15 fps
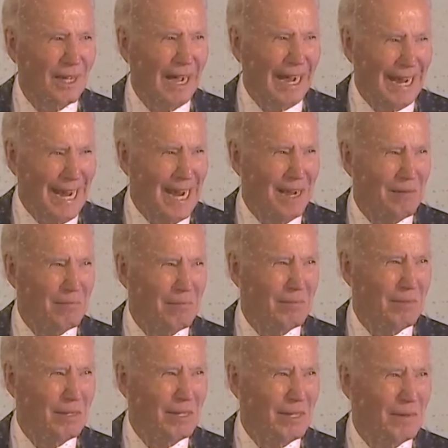I am.
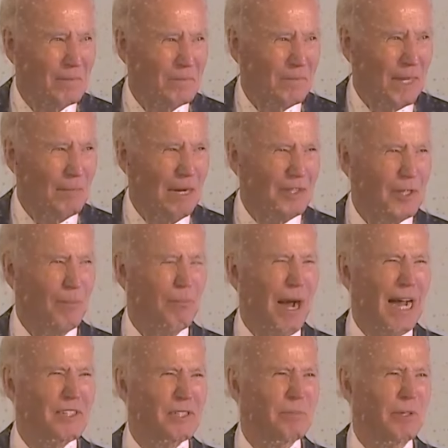About the
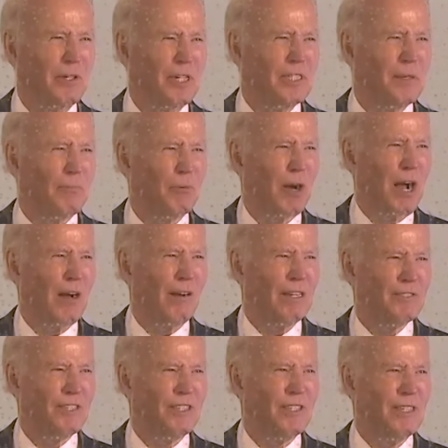possibilities and
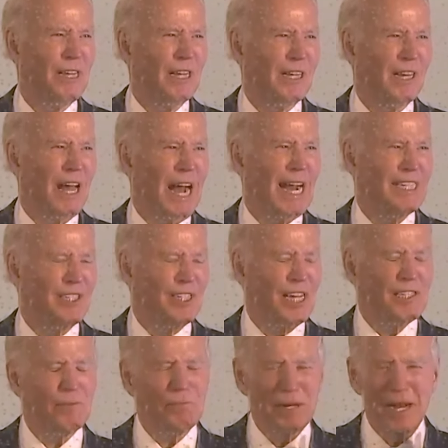progress that lie
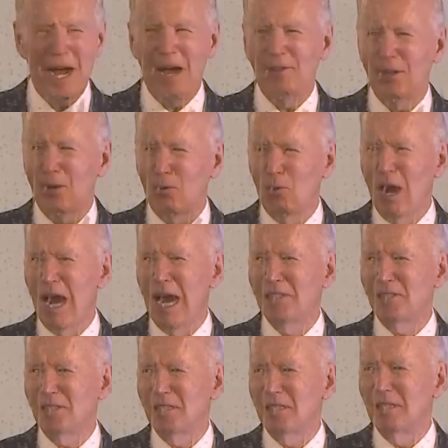just beyond the
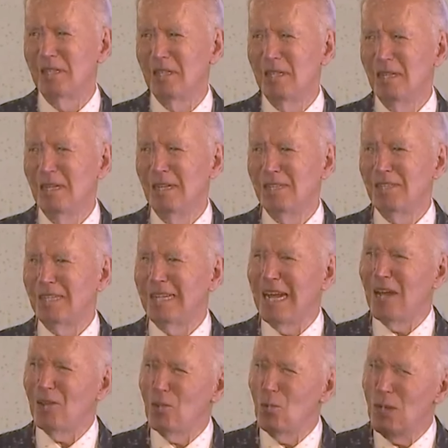horizon.
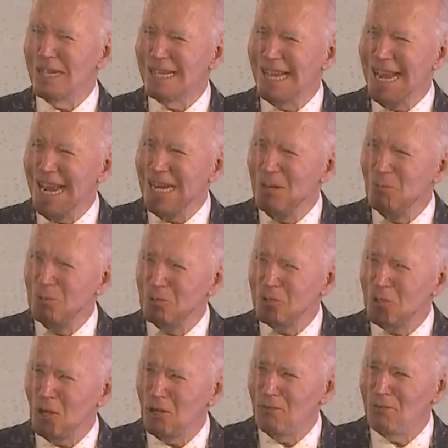Together we can and will
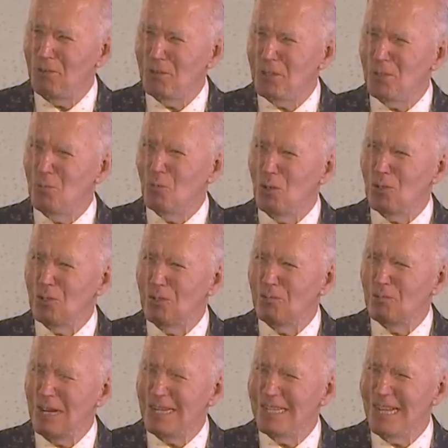chart a future worthy of
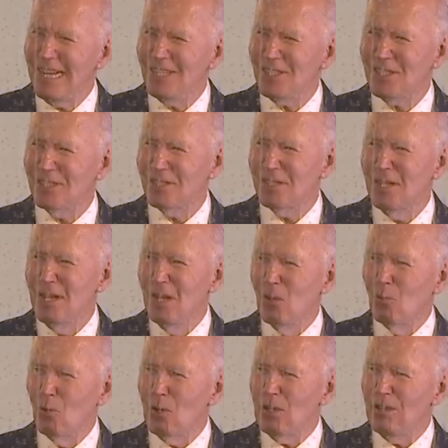great nations,
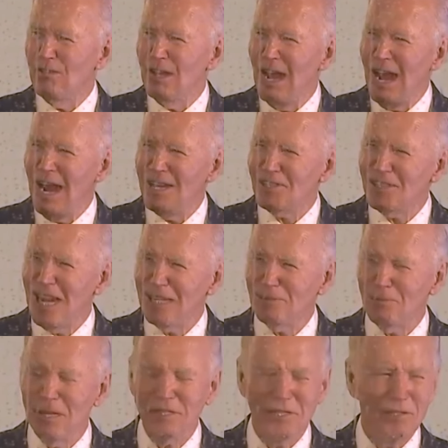worthy of the highest
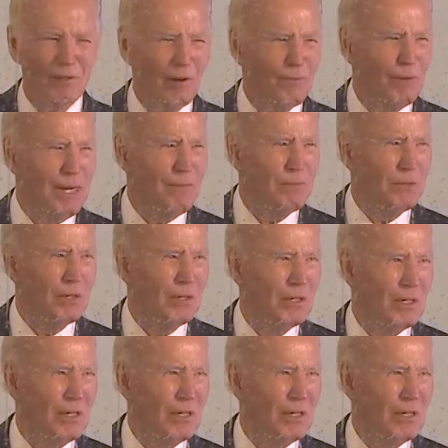aspirations of our people.